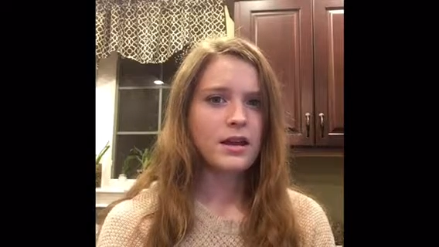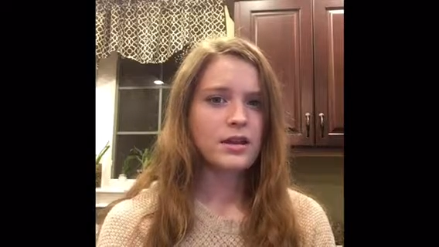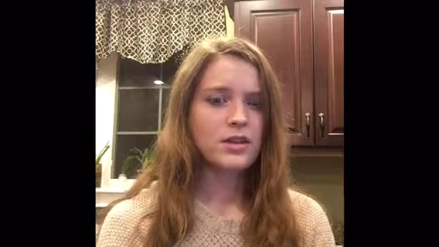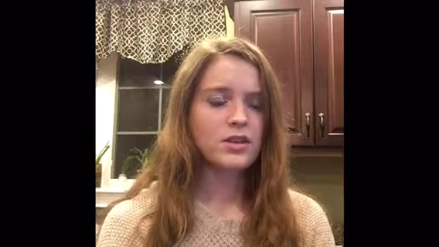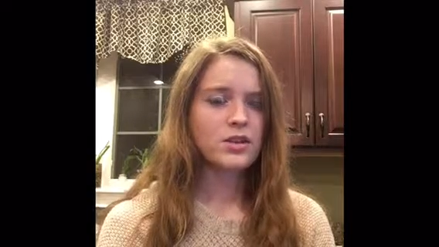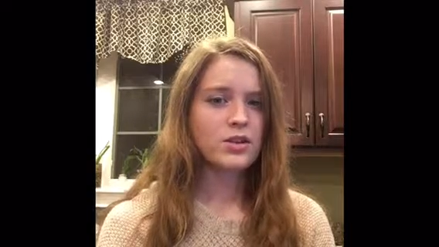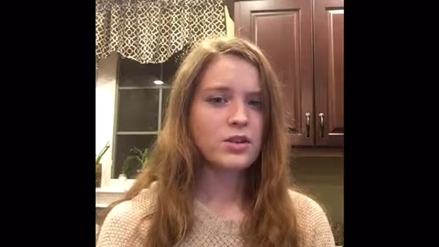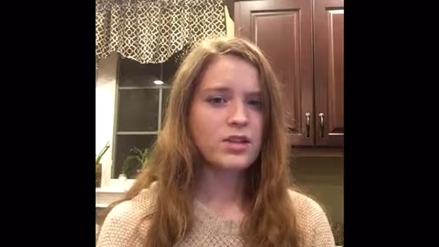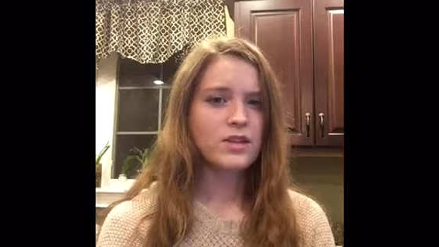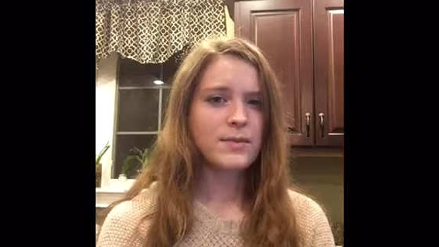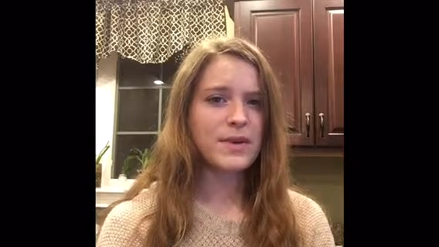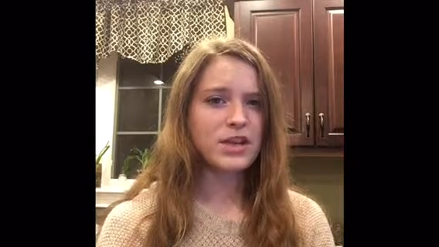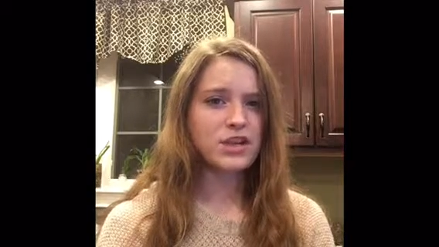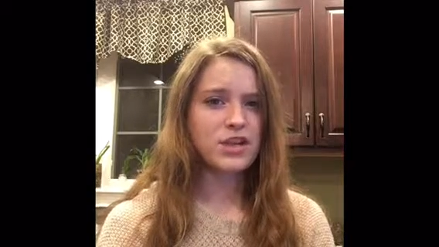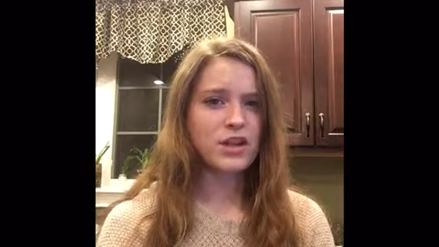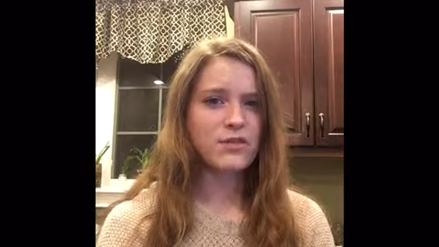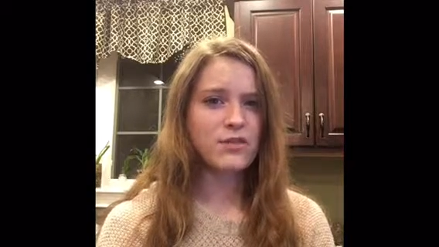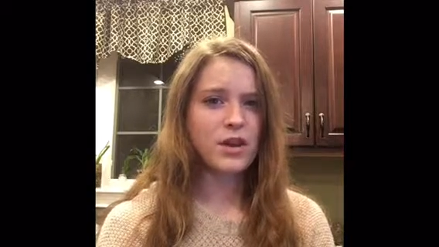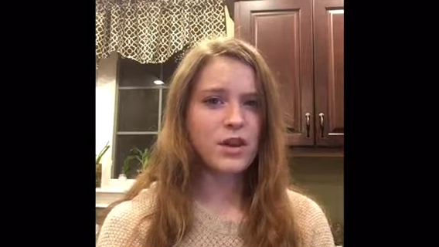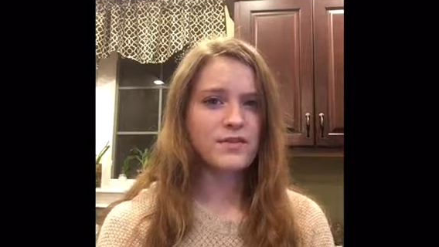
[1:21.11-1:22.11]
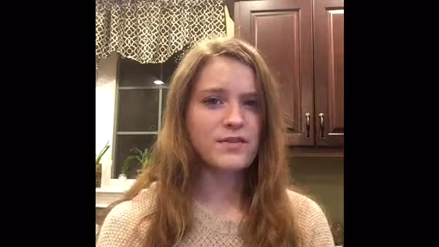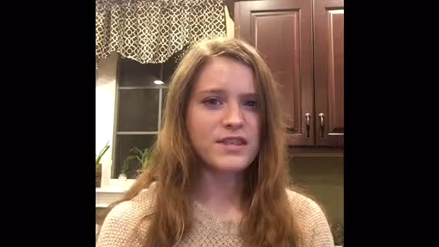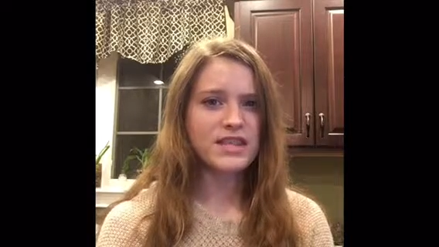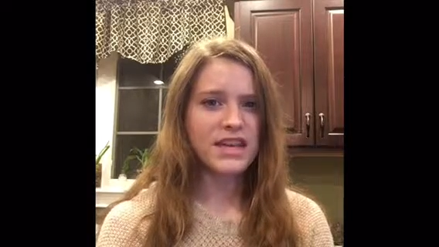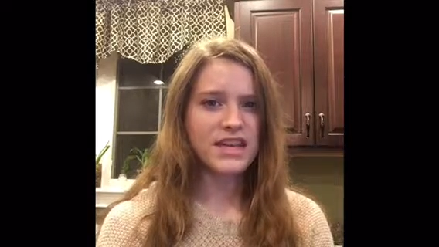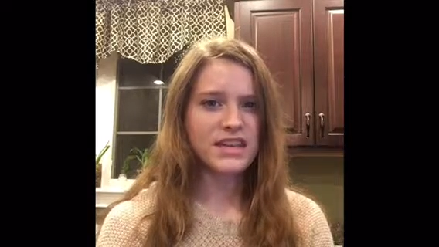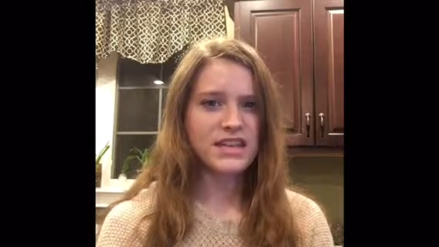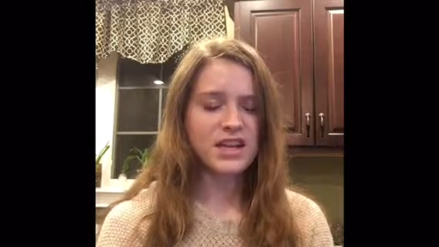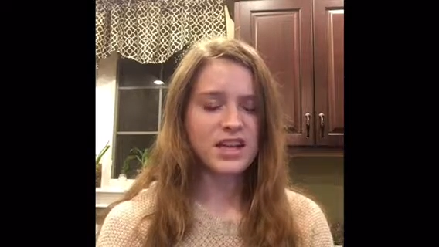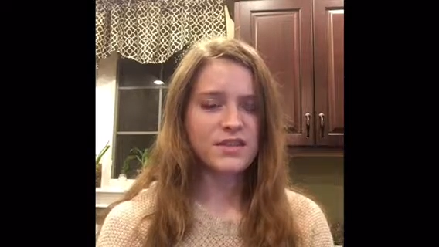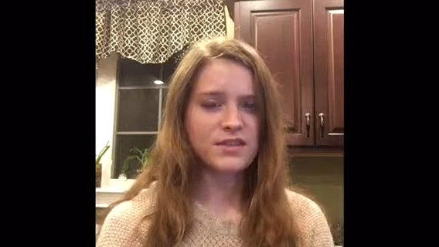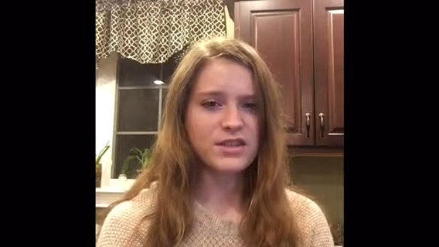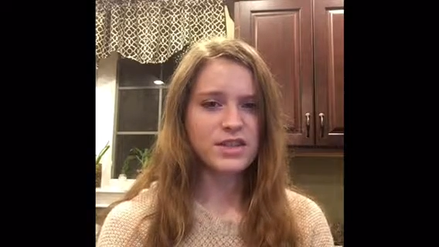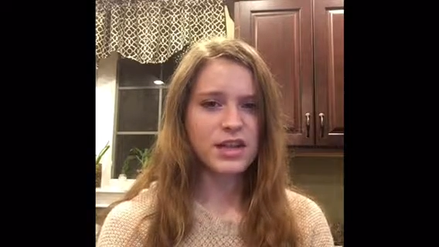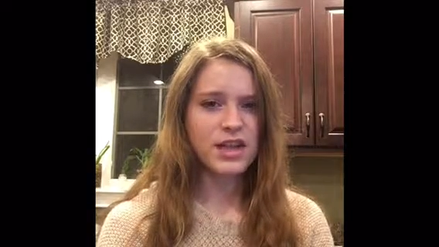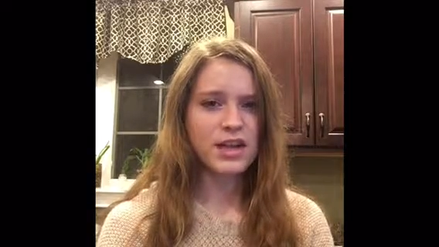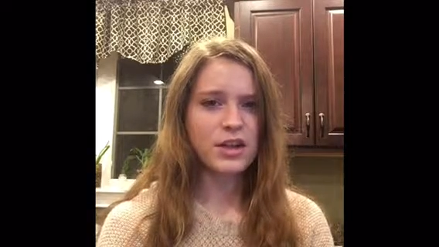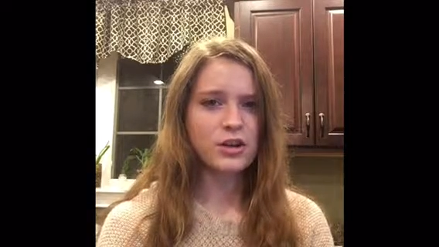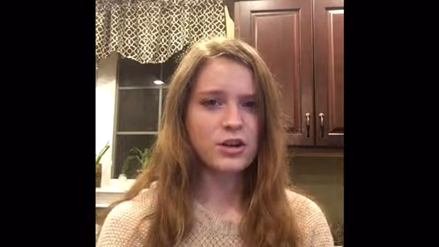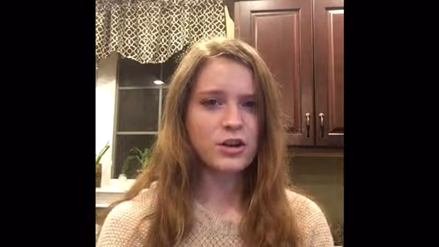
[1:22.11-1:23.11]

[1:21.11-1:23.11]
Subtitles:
So especially if you have sensitive skin,